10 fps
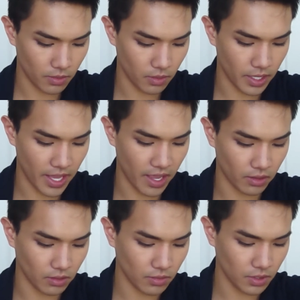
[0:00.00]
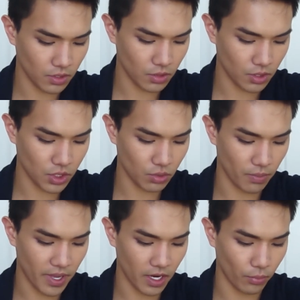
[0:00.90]
again, you could do a
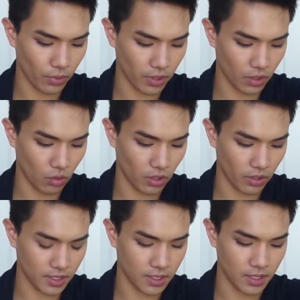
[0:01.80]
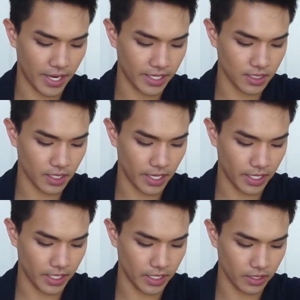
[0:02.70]
pinup with it or a
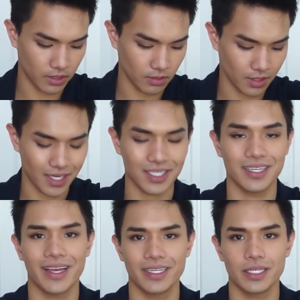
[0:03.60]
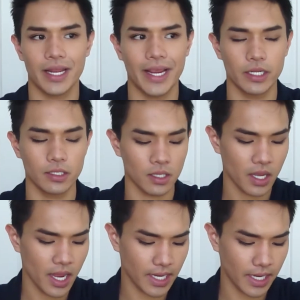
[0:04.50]
1980, not 1980s,
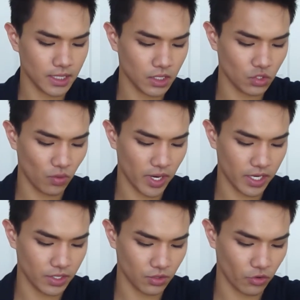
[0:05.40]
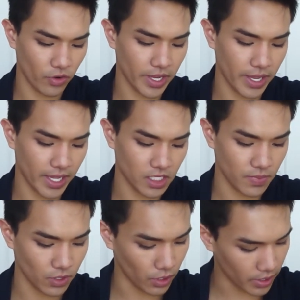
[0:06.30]
1920s or a Great
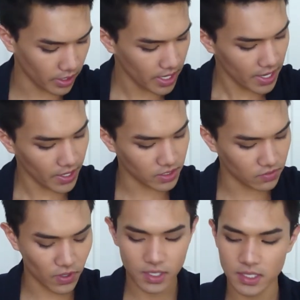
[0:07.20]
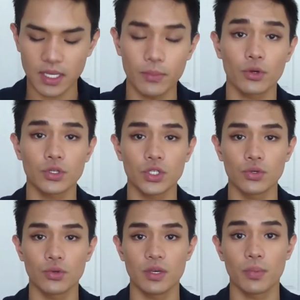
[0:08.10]
Gatsby look. It's very similar
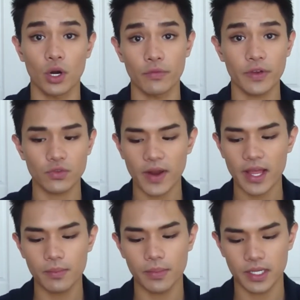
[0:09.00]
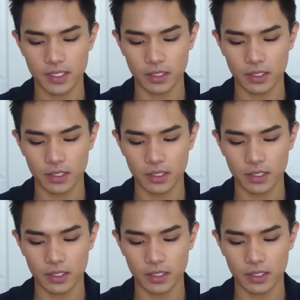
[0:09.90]
to the Perfect Red, but it's a